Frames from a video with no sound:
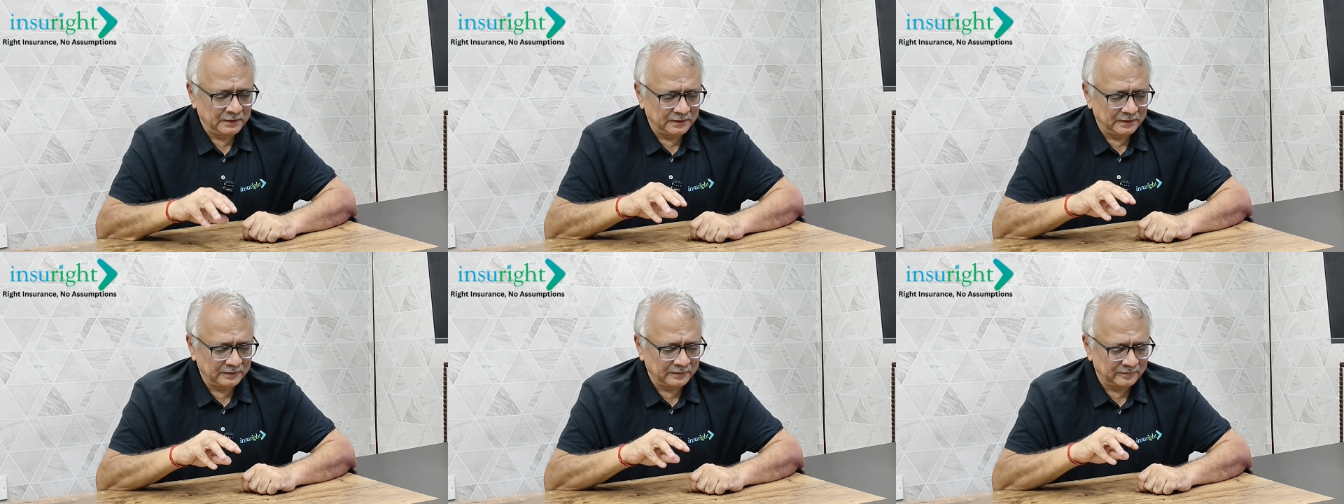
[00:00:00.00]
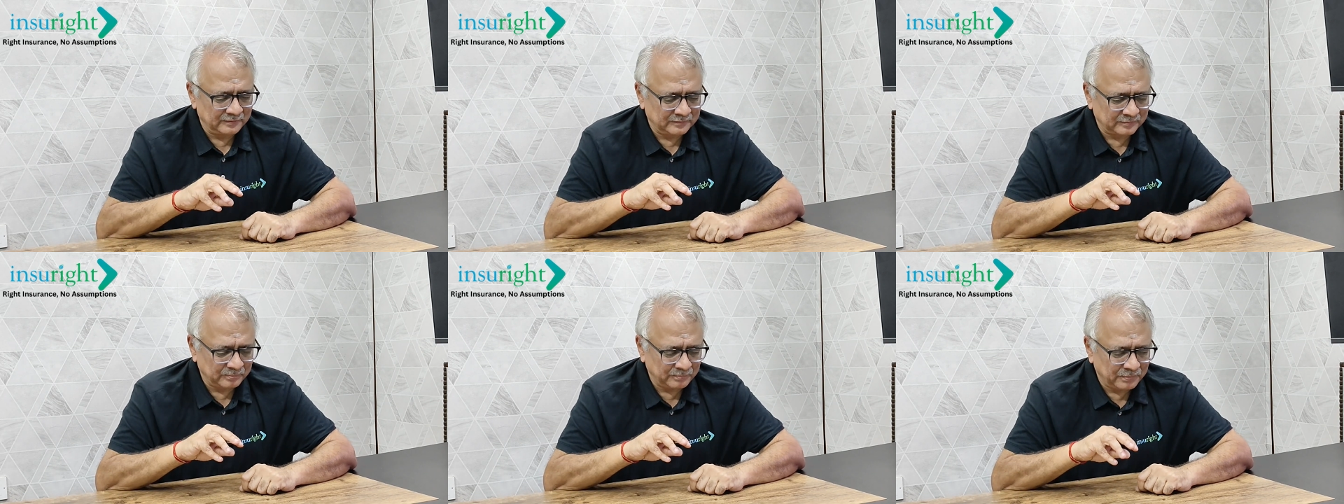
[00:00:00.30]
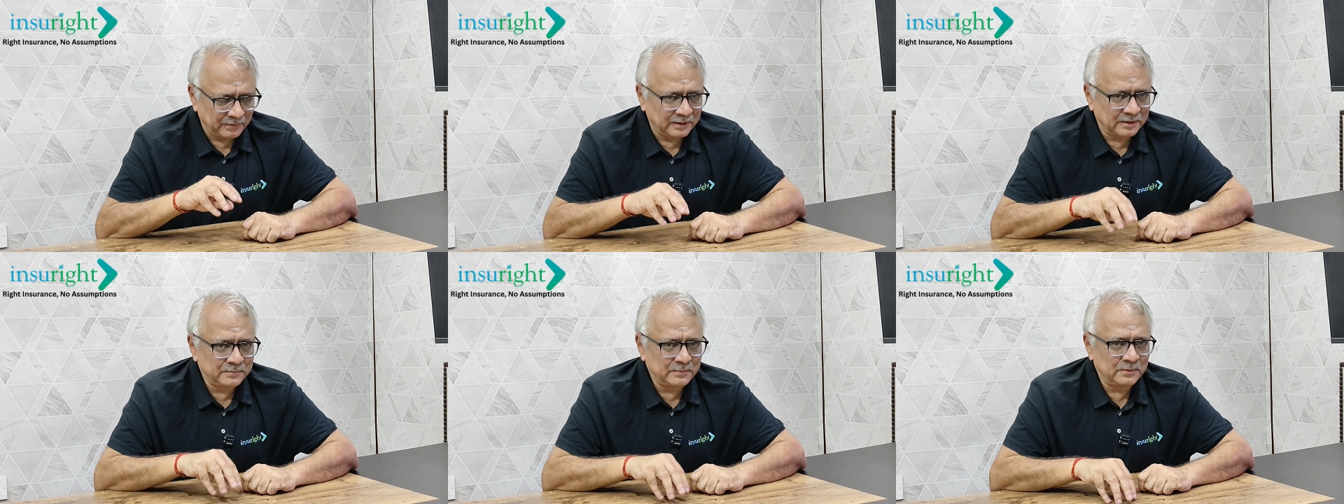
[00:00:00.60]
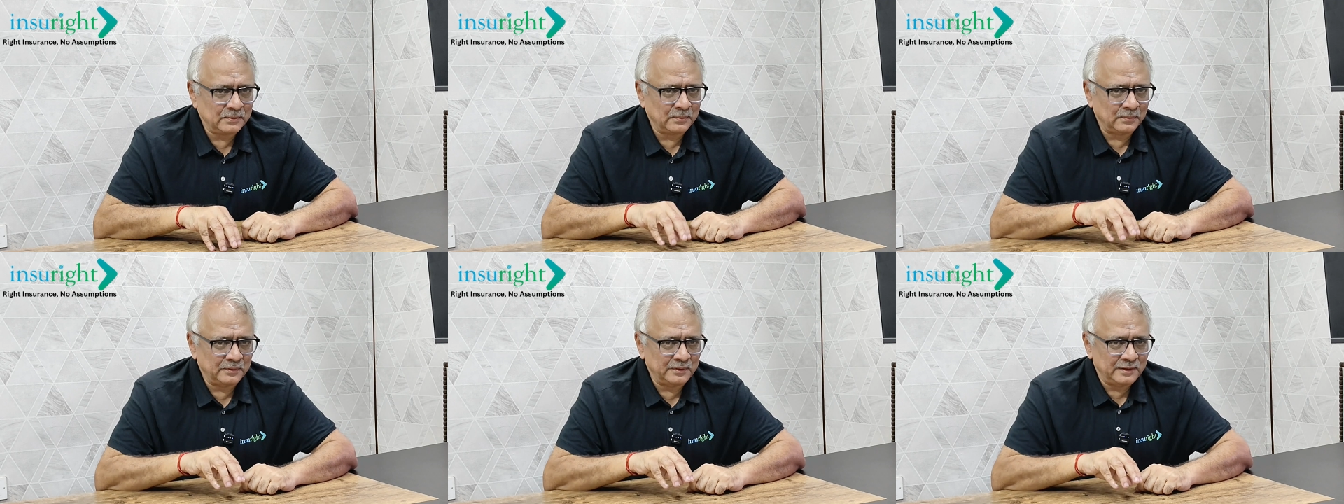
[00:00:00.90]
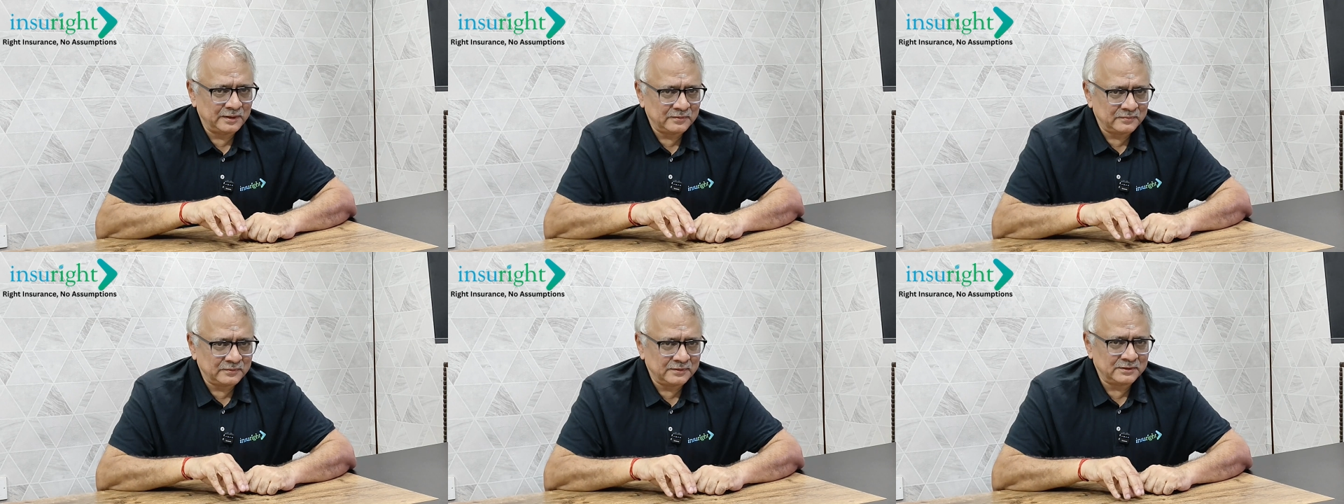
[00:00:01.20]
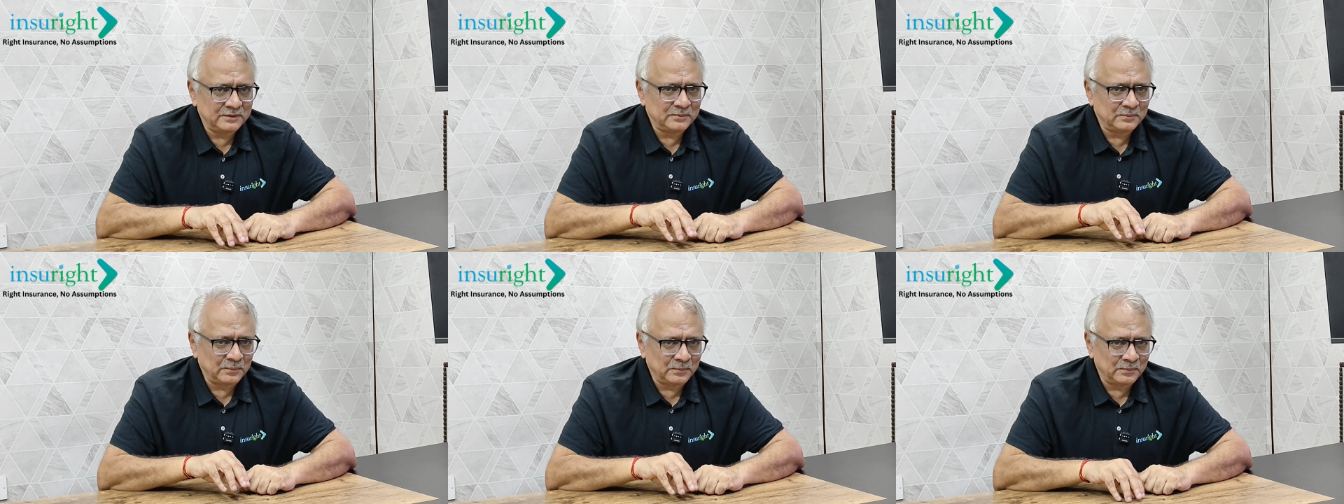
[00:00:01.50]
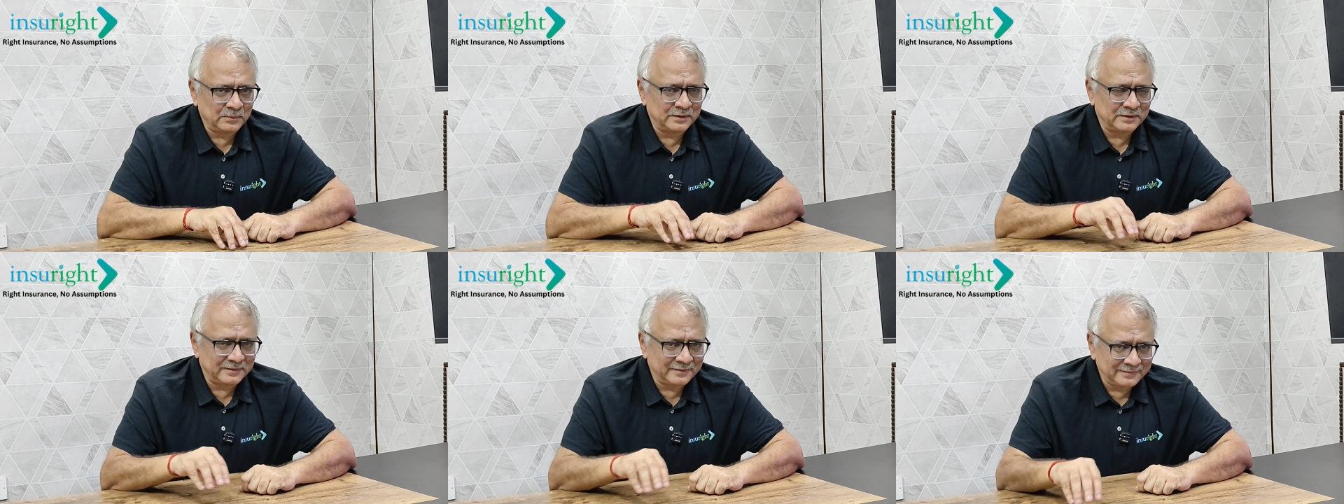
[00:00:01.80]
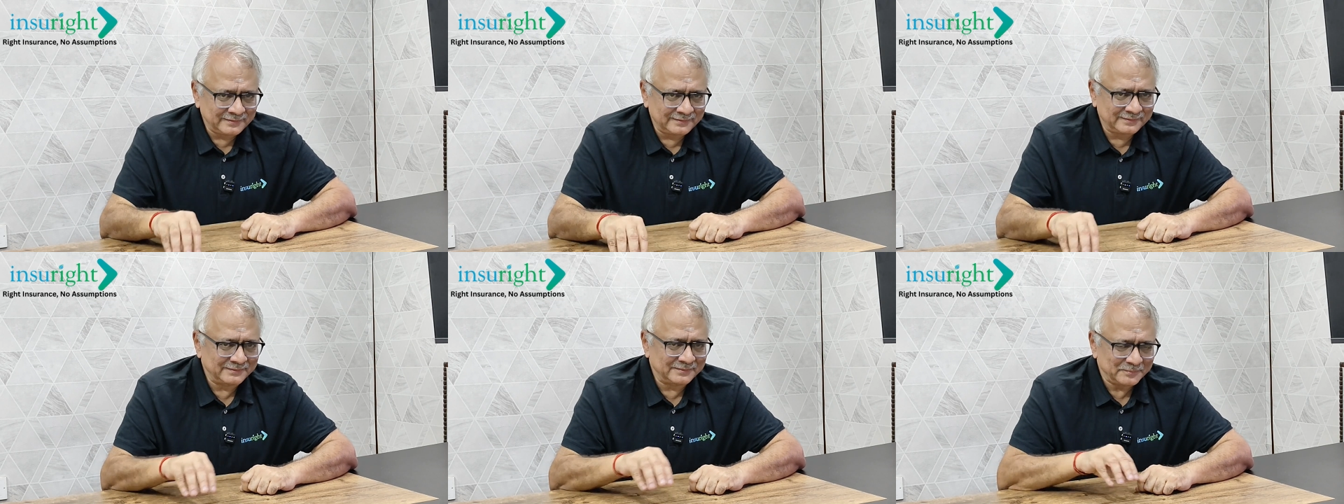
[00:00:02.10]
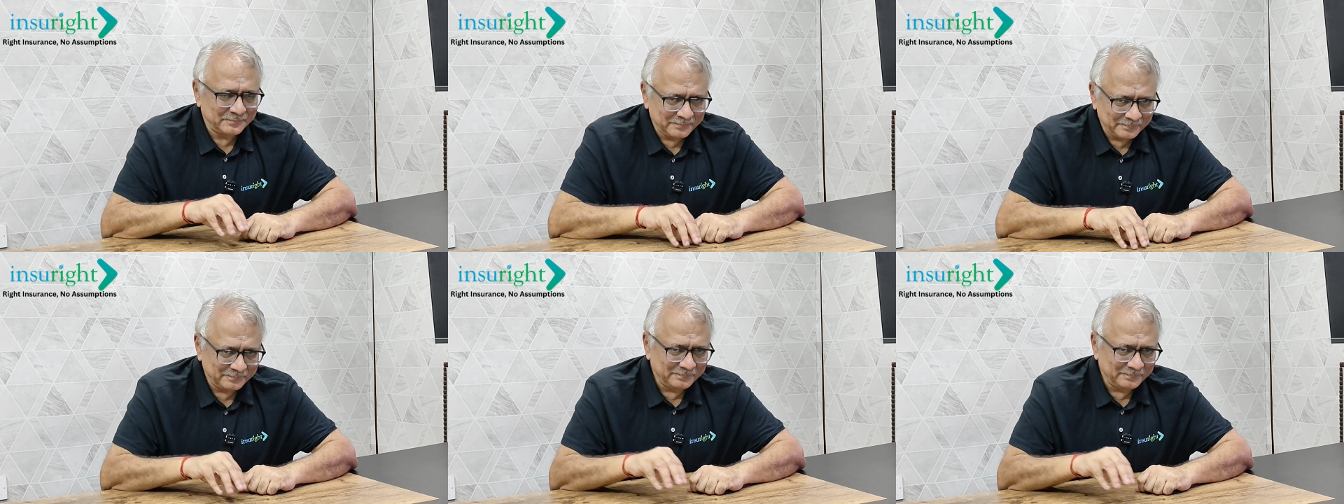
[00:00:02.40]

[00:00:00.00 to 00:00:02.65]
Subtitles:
It is payable only when the owner is